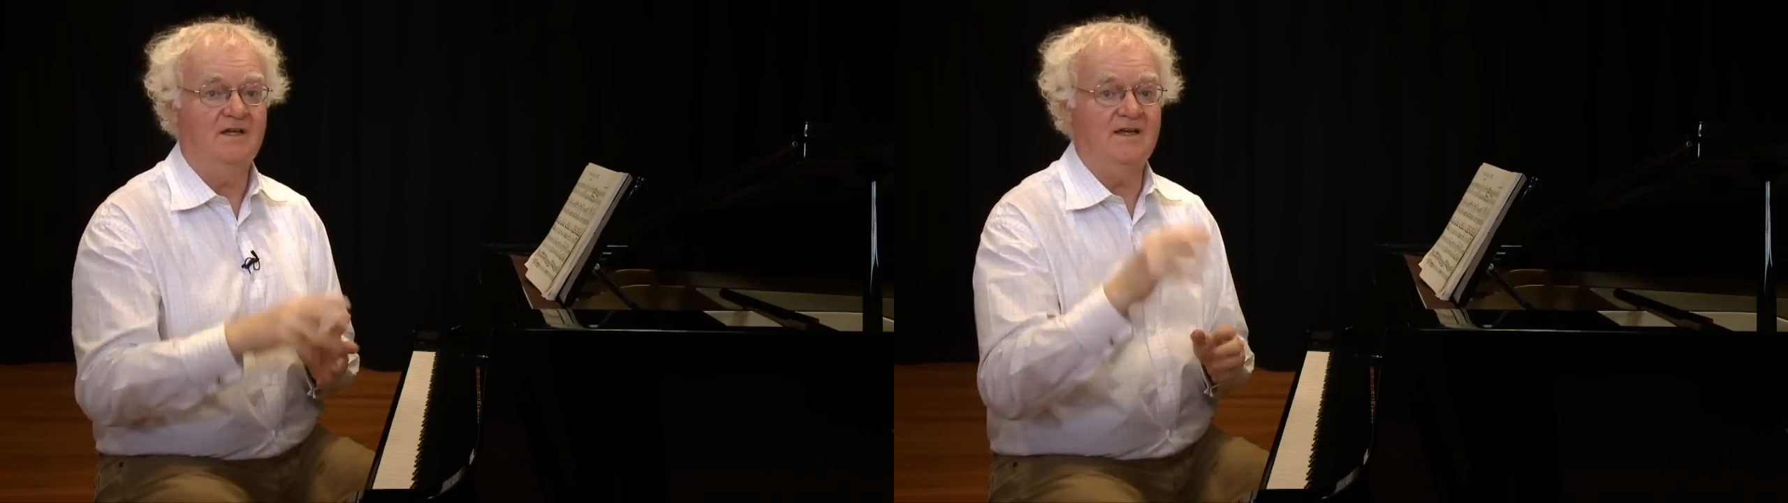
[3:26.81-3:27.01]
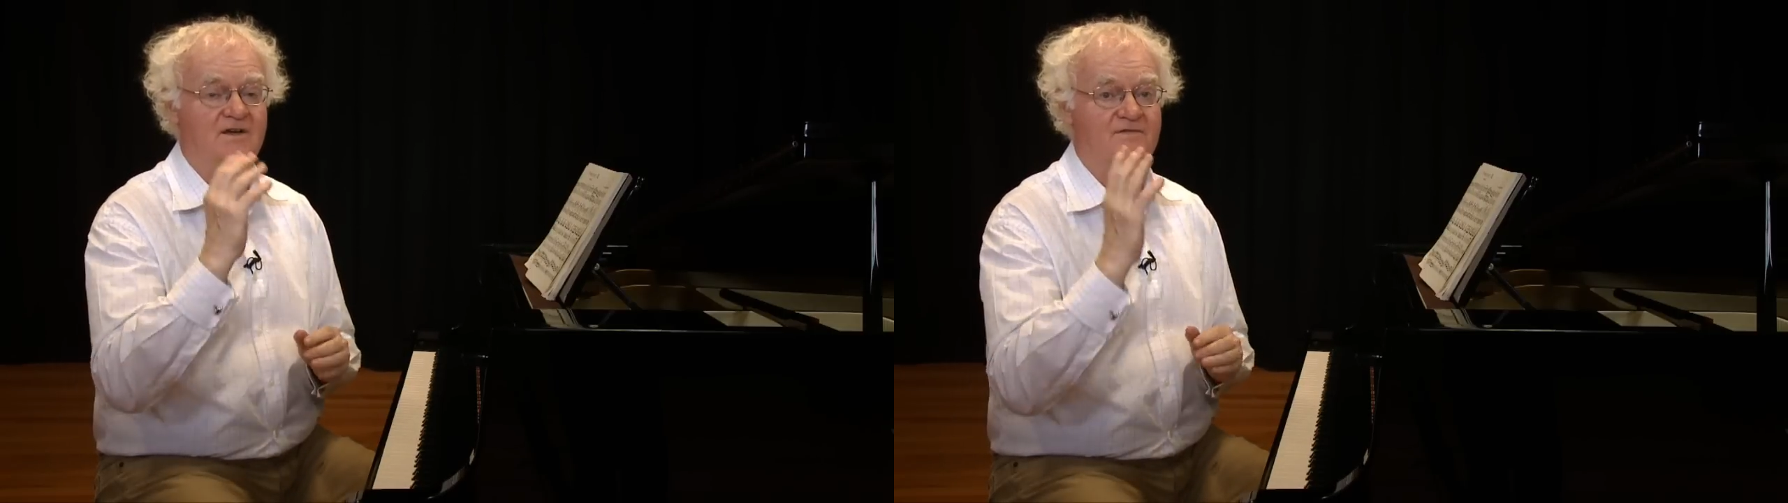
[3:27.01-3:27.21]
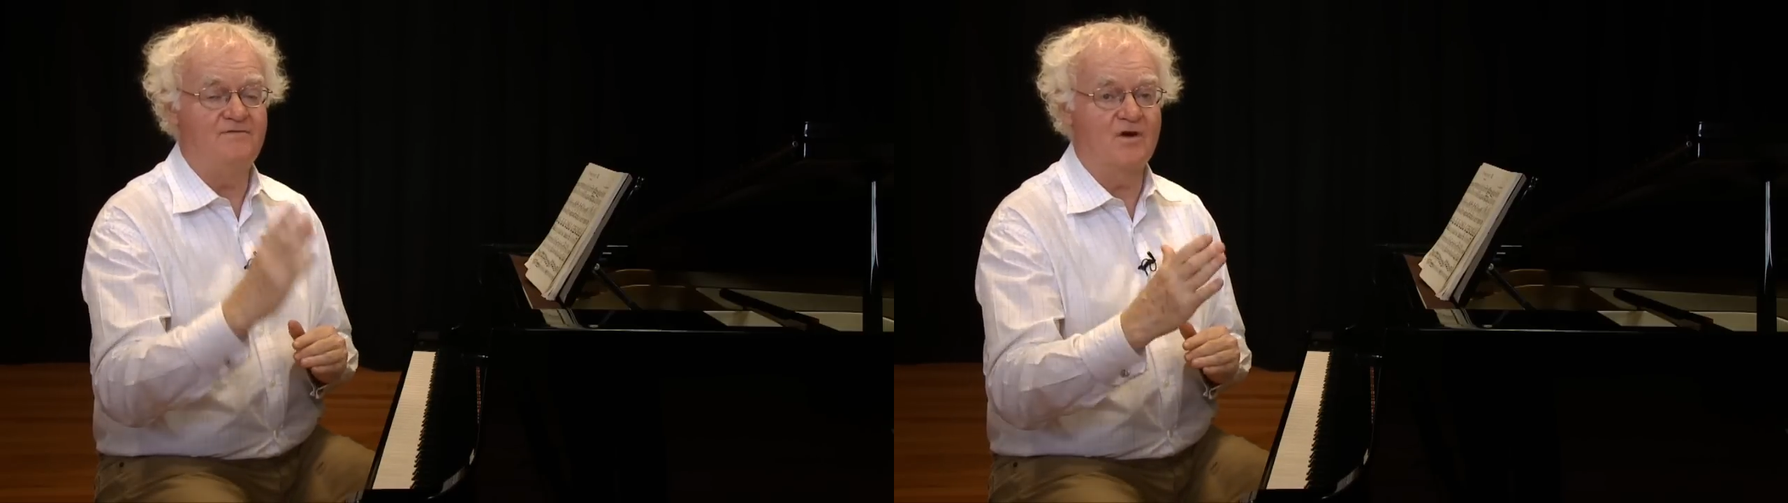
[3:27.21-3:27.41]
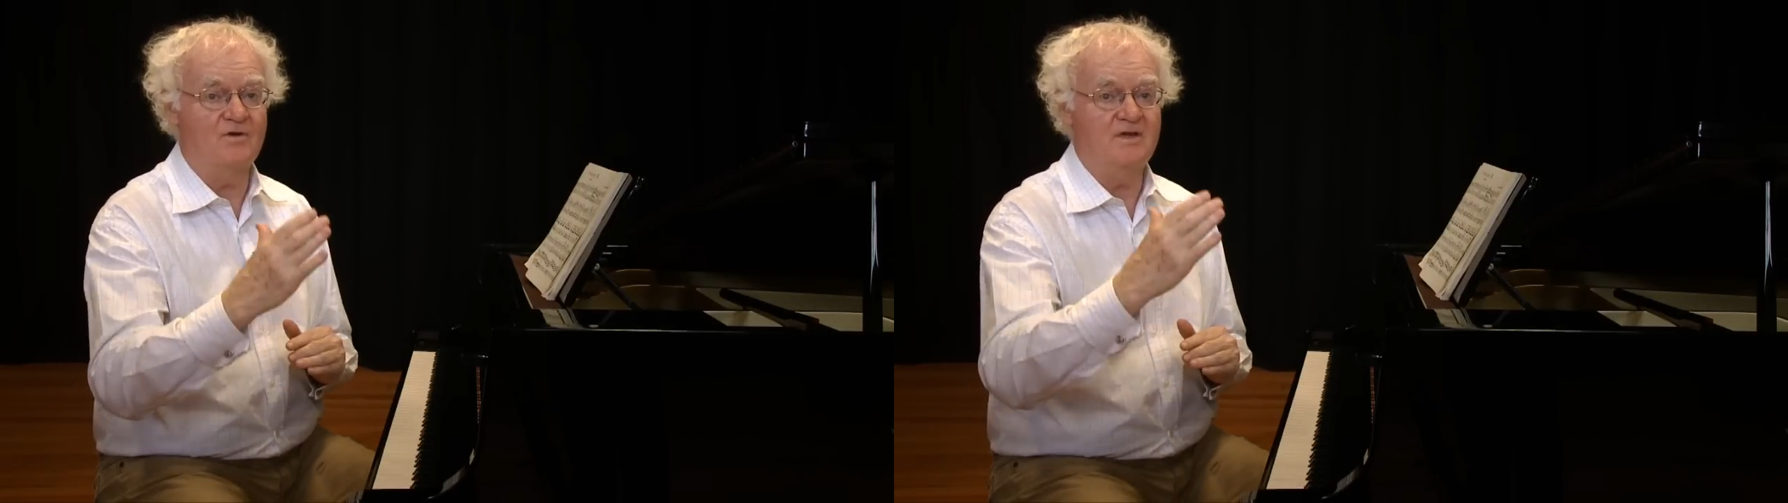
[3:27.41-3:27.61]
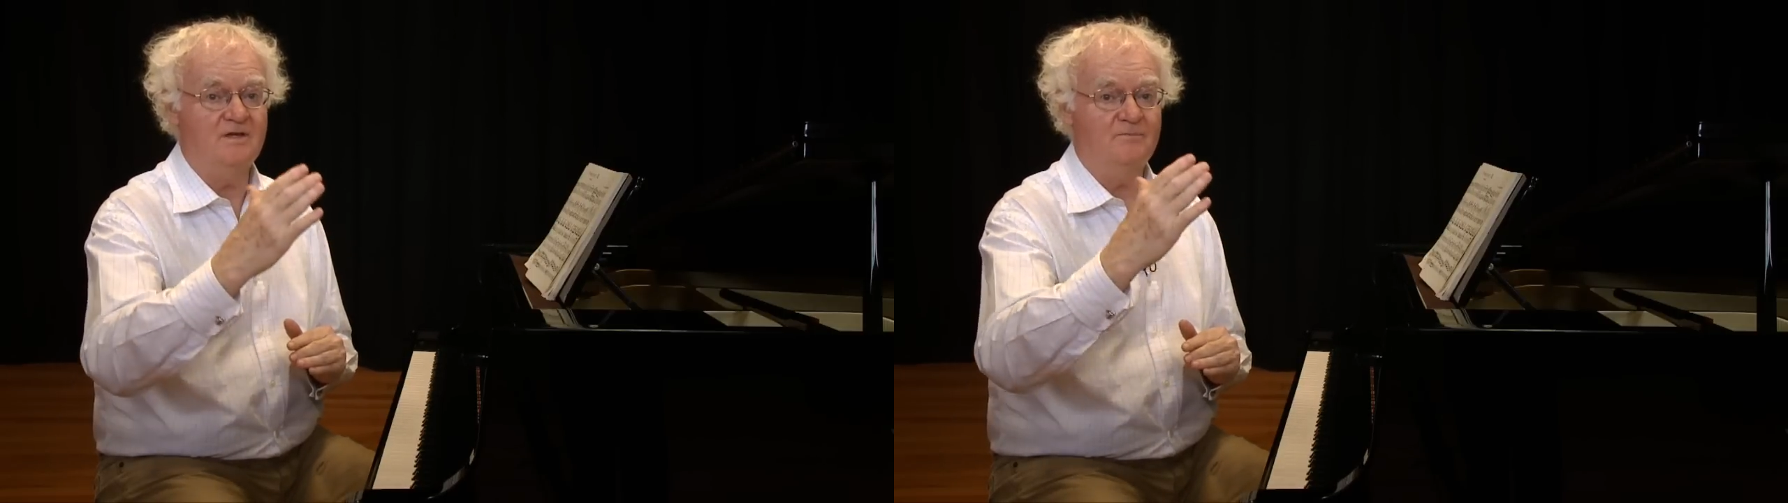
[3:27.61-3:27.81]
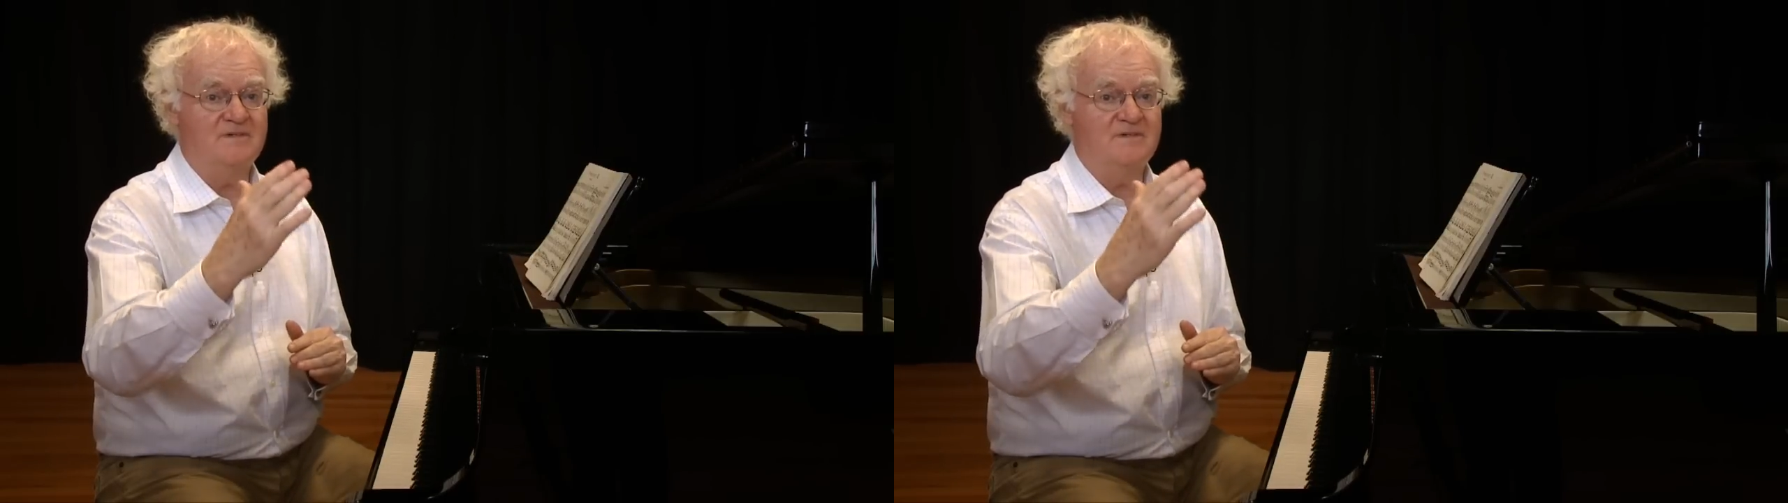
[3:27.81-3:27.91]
in a very